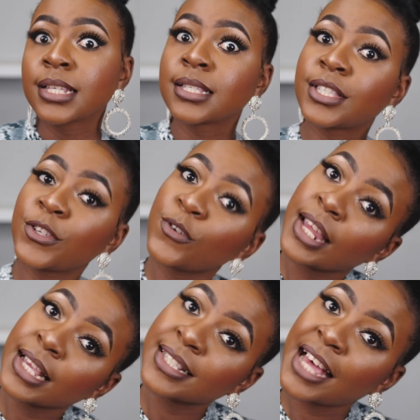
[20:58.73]
See you
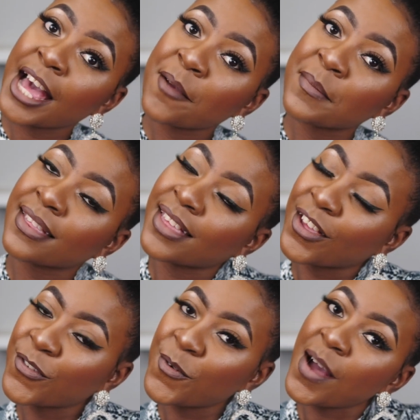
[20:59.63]
next time.
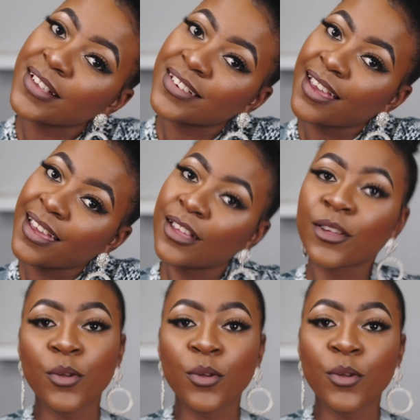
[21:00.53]
Thank you for watching.